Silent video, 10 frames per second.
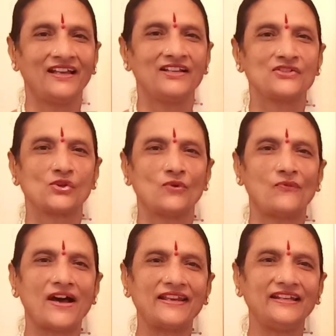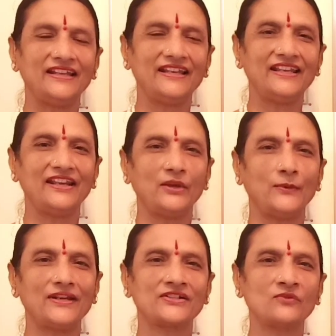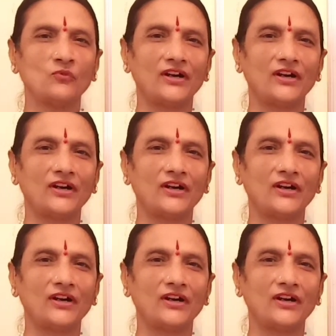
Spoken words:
So far in linear equation,